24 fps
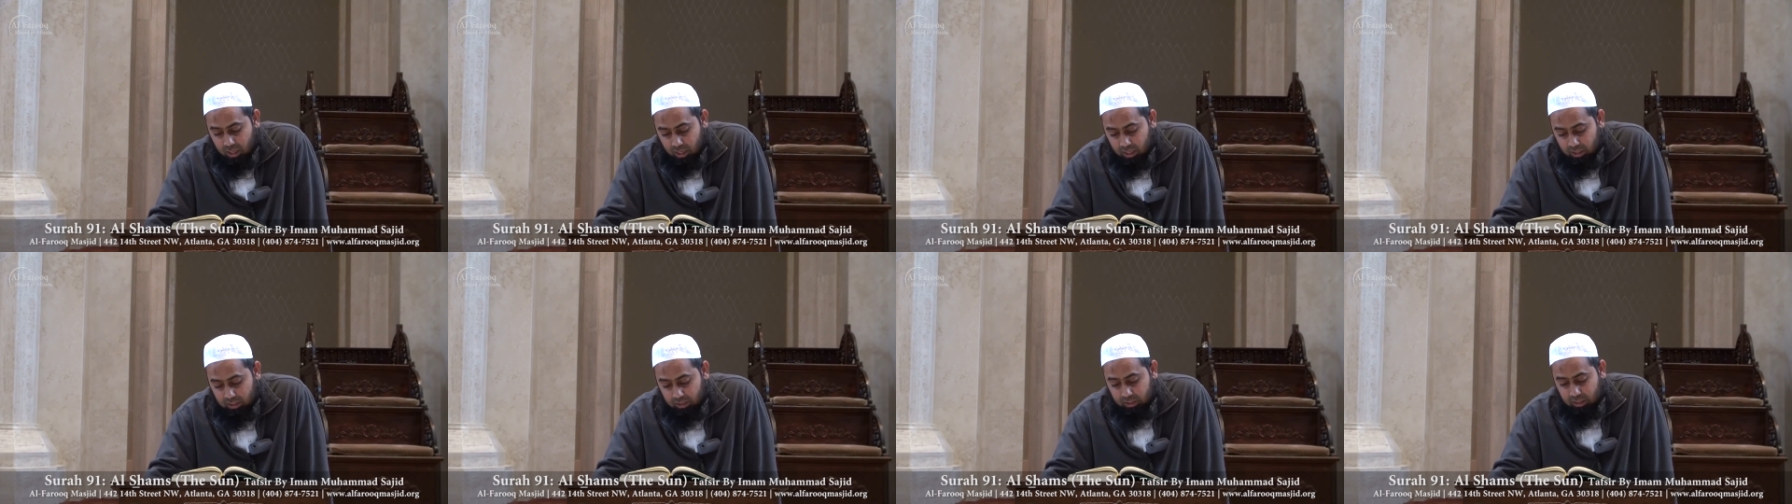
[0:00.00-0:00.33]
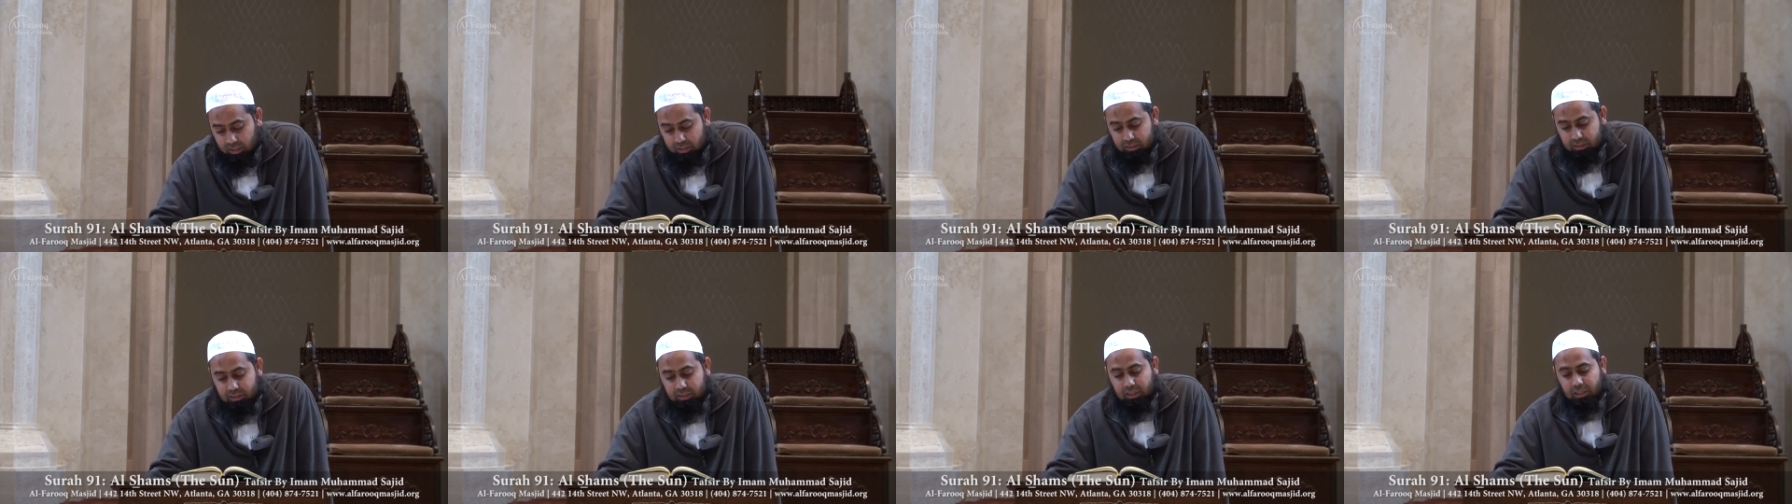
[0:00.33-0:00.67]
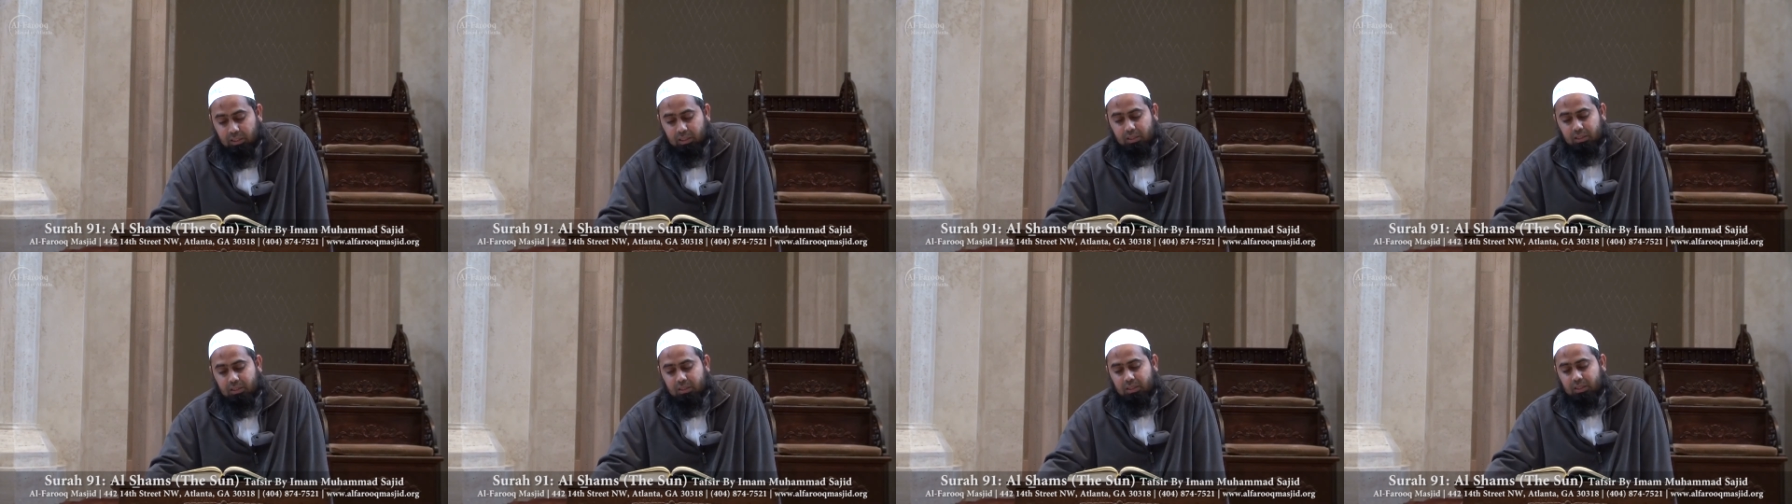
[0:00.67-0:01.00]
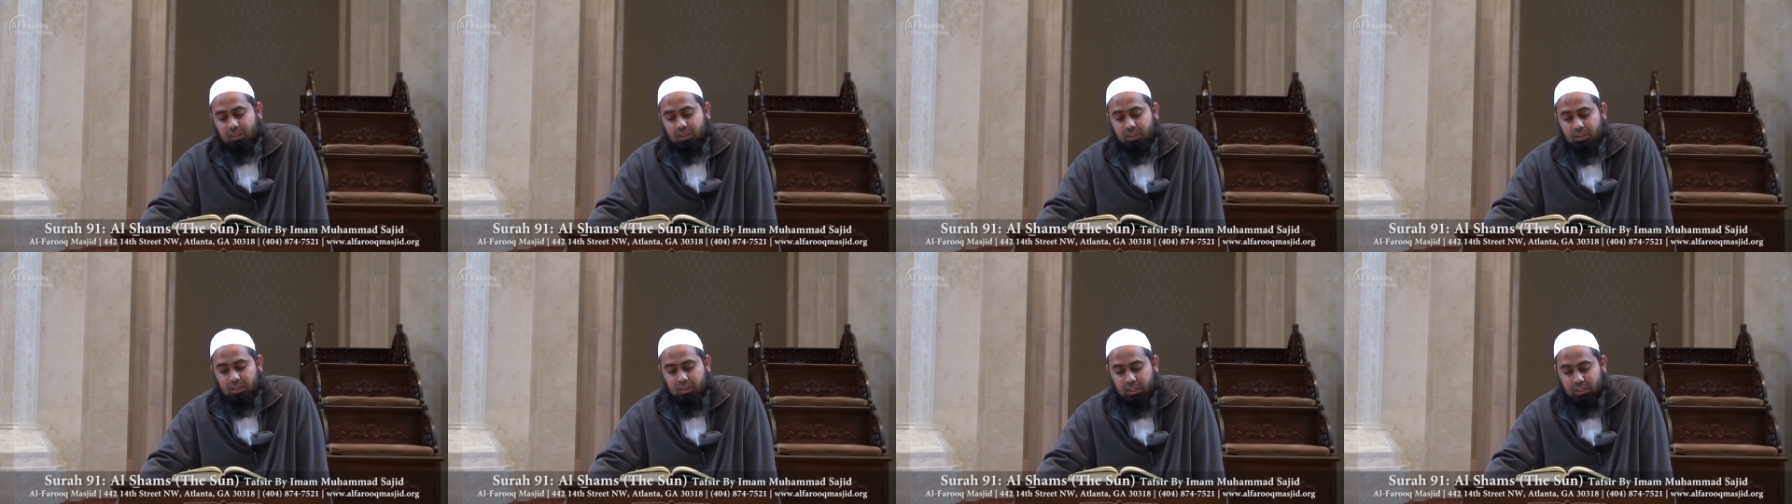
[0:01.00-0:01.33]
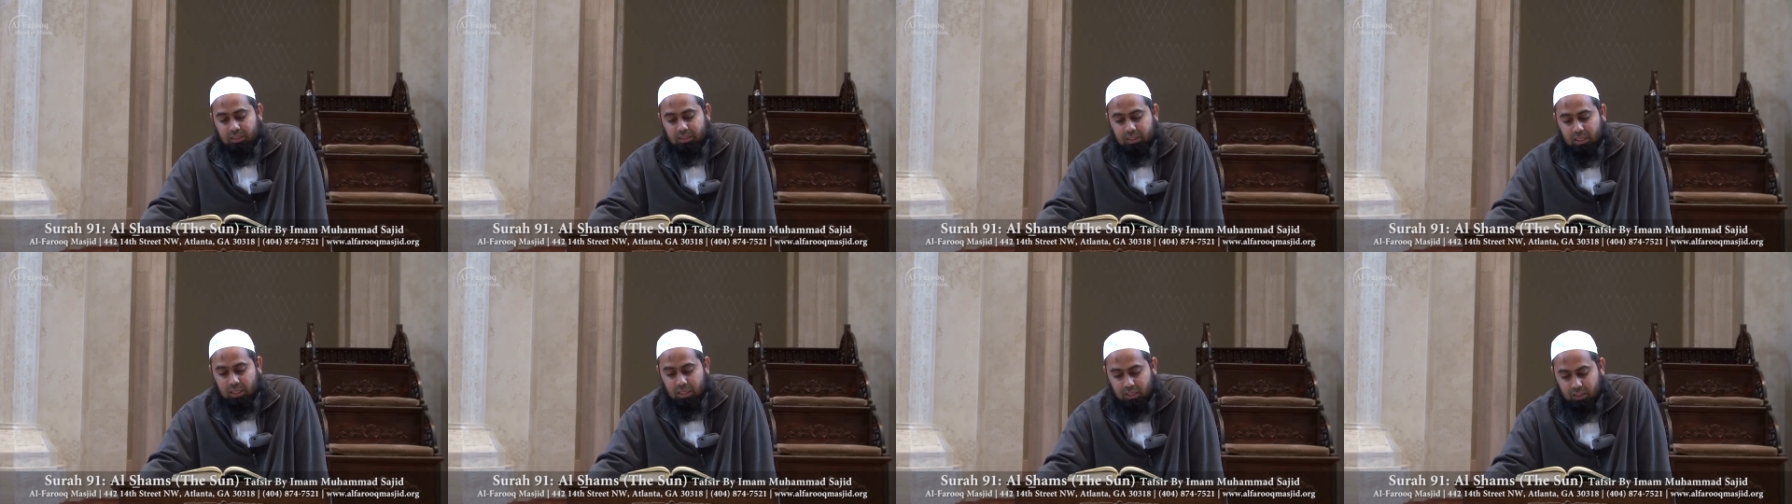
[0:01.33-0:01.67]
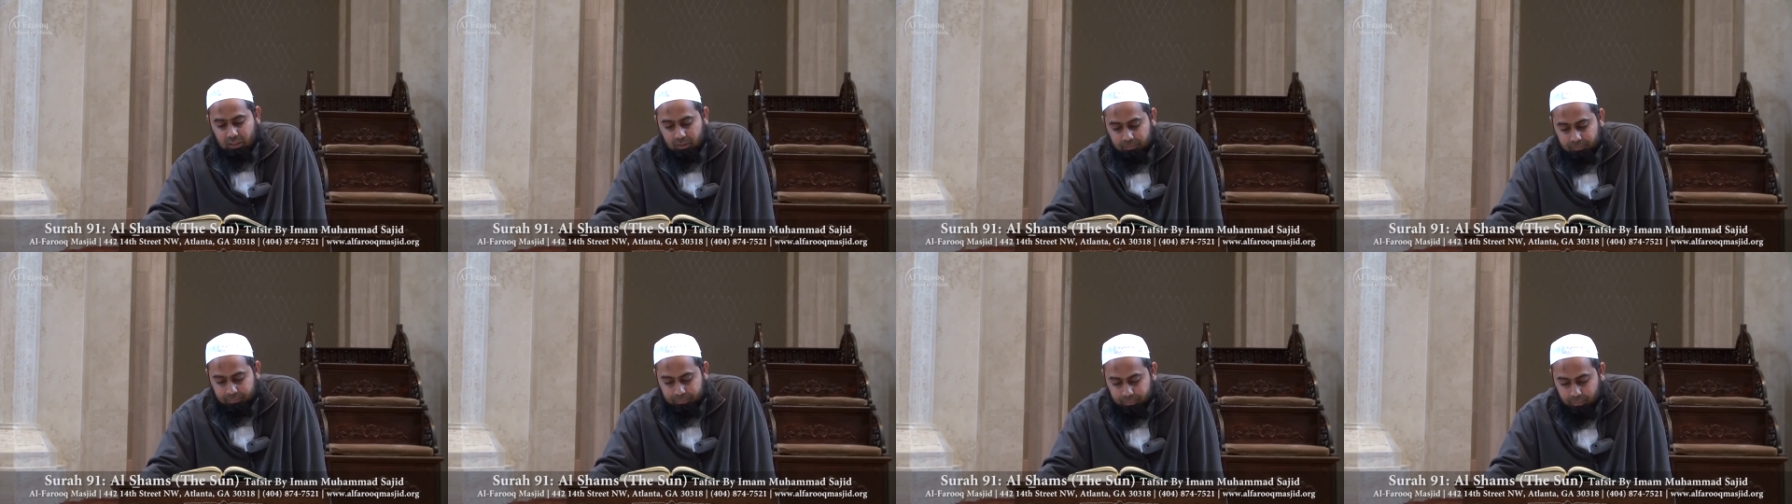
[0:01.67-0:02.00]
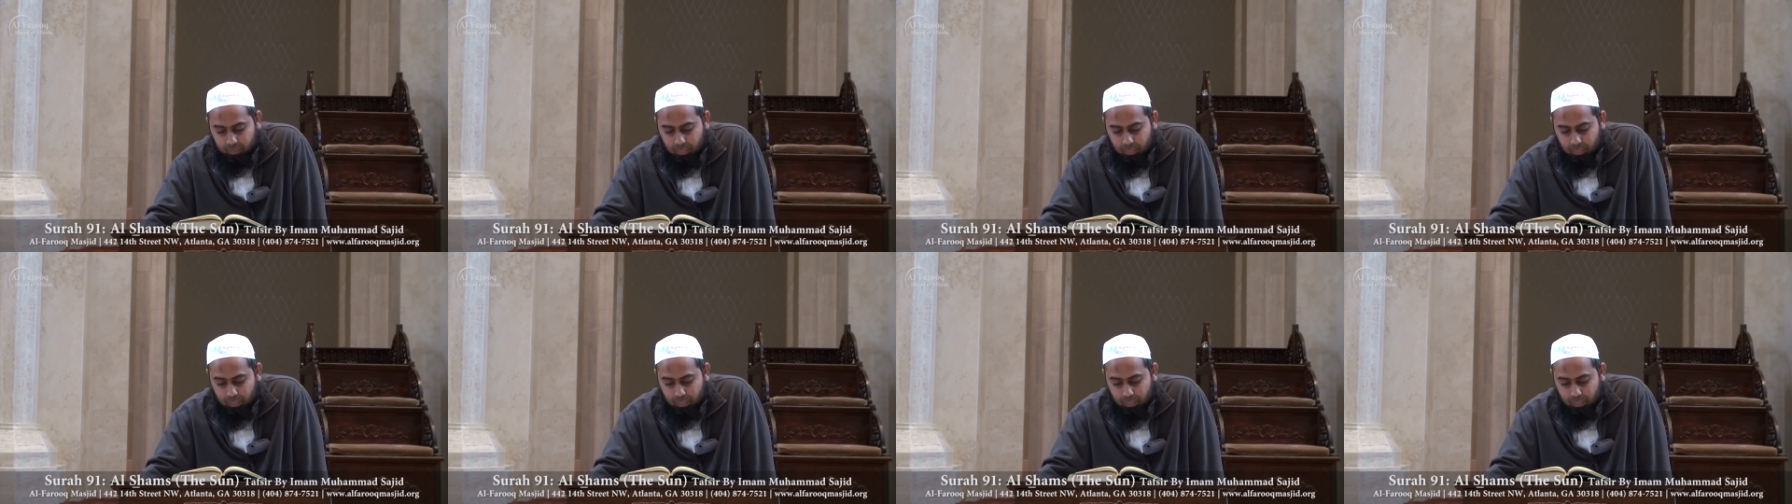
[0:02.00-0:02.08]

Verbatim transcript: it conceals the sun